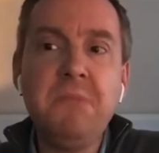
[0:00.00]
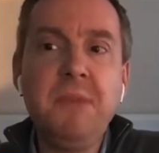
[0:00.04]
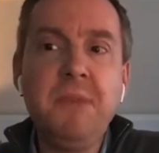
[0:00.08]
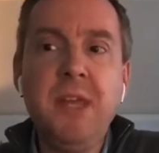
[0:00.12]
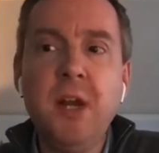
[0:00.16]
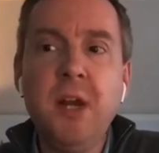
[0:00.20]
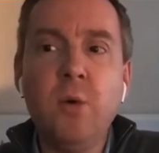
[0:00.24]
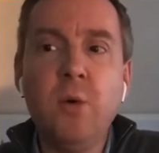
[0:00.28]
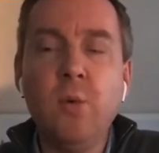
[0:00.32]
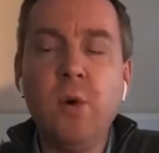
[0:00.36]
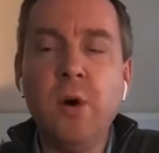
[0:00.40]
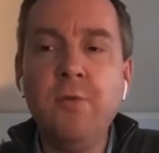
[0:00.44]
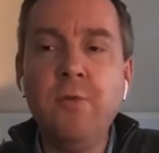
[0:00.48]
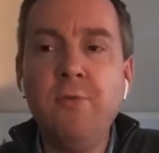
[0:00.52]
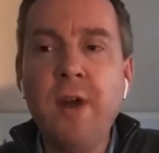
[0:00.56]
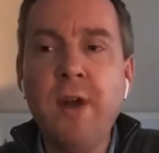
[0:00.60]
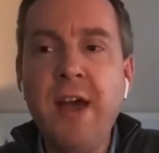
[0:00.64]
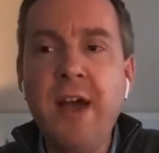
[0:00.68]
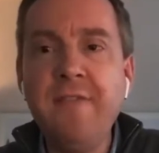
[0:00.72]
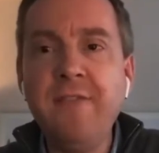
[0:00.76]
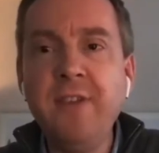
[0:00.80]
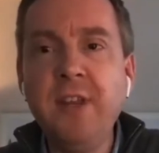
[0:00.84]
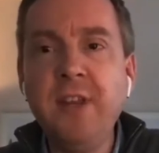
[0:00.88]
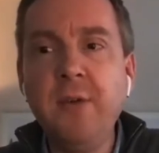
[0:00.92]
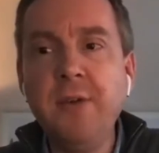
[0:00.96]
year one
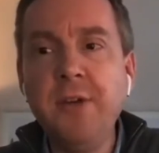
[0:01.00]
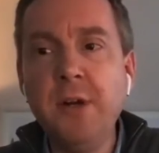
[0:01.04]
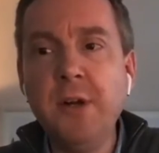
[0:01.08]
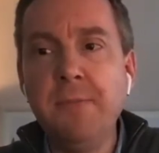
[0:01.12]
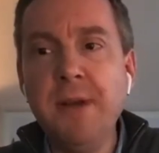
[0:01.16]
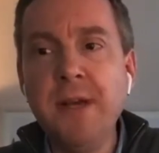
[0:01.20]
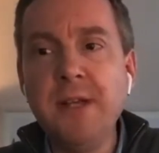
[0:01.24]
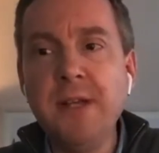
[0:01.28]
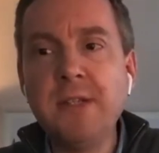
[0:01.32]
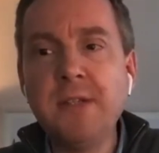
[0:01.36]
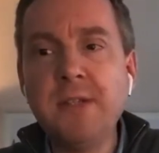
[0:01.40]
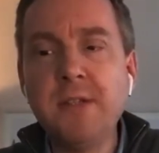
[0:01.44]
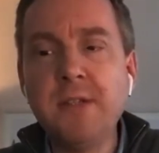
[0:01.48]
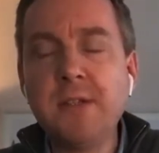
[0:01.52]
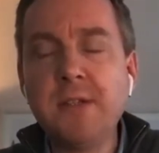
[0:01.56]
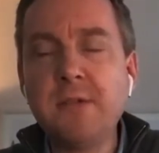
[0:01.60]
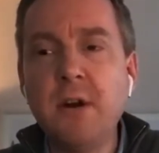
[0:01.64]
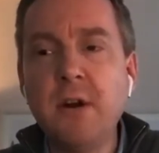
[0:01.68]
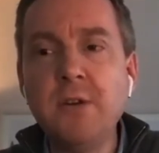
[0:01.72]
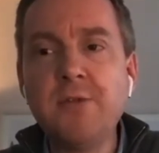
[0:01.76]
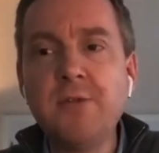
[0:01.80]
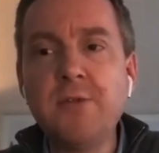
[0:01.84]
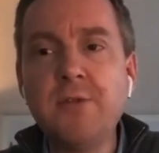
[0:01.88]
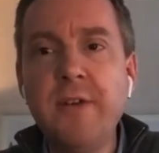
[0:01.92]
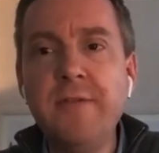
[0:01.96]
revenue in your business,
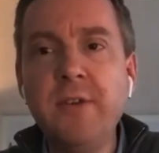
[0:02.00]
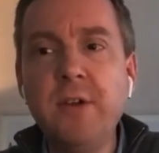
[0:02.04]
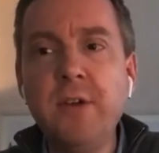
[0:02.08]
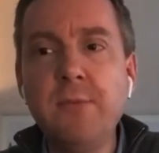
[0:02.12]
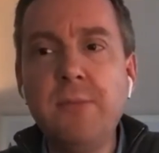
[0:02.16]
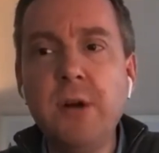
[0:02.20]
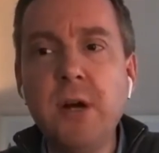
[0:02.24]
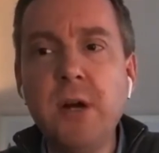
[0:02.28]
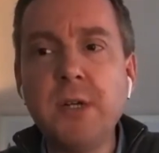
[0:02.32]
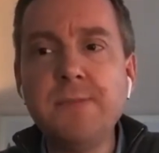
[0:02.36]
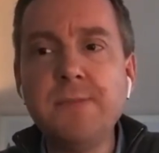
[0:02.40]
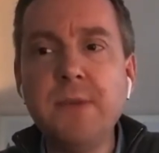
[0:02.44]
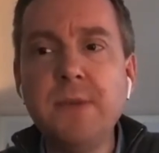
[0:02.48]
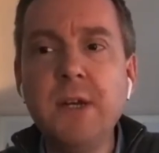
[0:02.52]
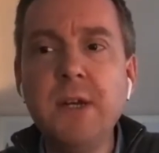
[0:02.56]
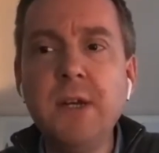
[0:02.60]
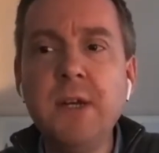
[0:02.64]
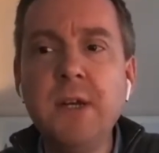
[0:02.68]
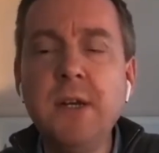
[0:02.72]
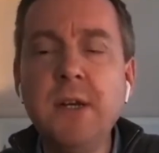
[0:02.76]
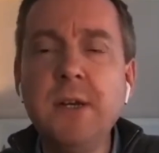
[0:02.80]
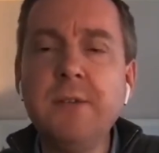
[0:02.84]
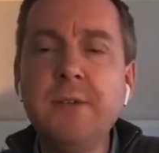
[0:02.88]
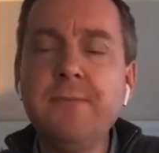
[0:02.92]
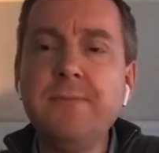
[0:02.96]
gross revenue
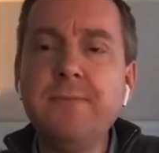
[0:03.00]
approximately?